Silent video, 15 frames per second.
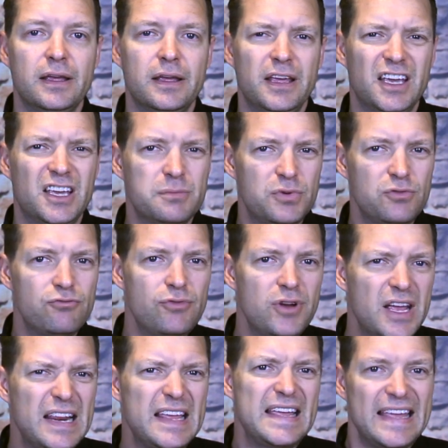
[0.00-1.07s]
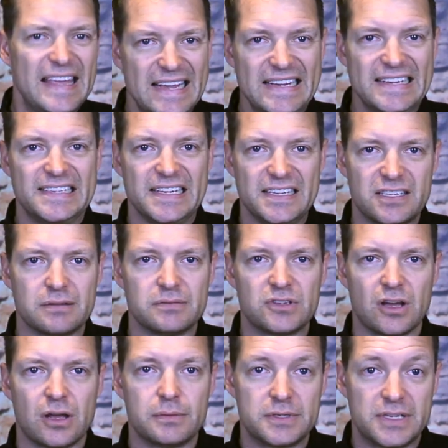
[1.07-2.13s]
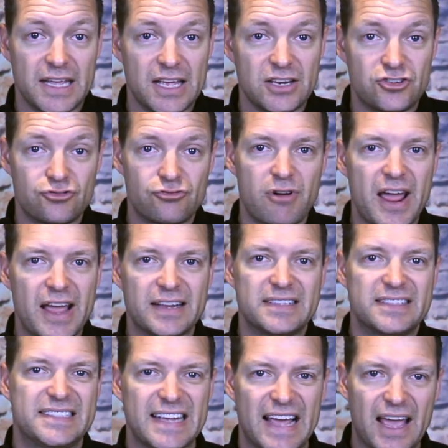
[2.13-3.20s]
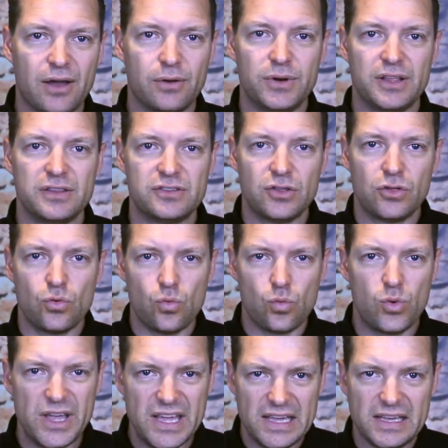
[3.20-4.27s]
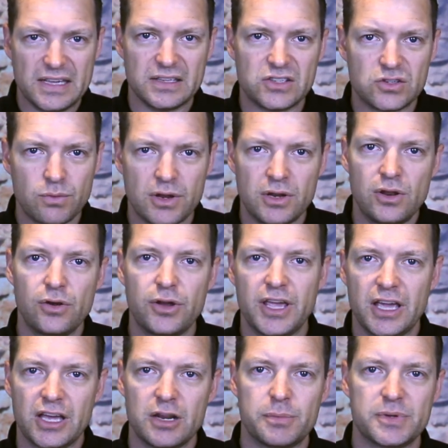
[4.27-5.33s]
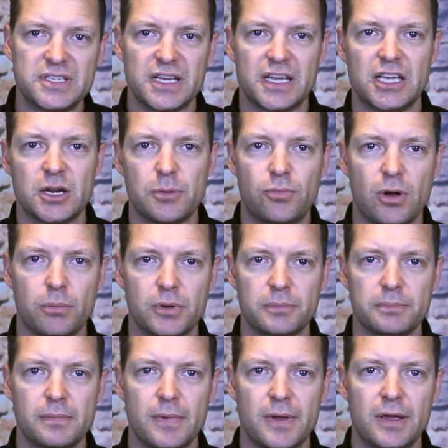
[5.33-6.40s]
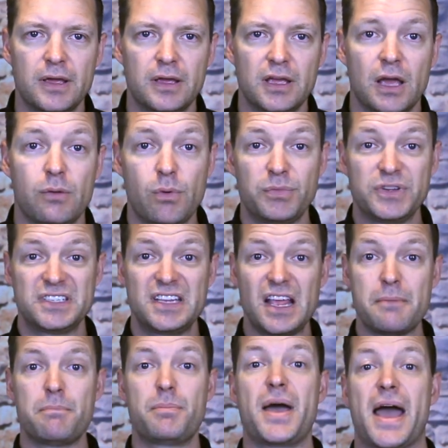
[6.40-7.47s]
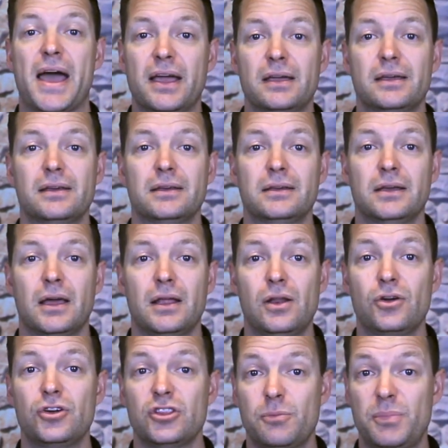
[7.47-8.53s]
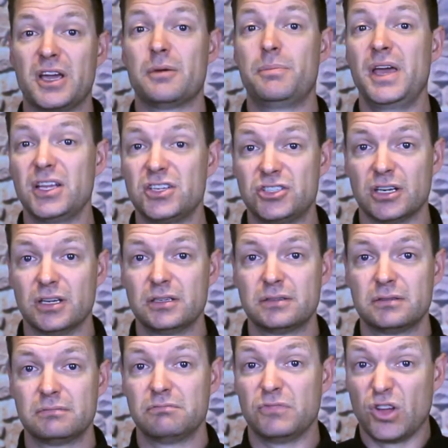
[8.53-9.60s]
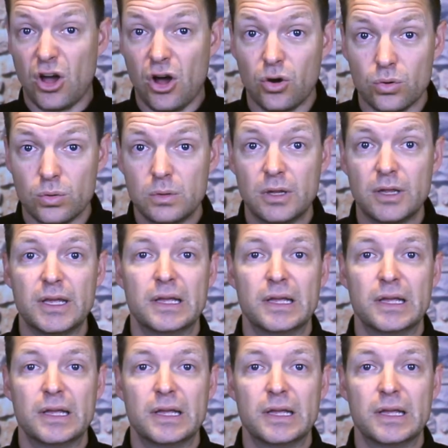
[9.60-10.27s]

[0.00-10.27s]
it can be really easy sometimes to get dragged down into the weeds when looking at a particular problem. And when we step back and look at the bigger picture, the goal,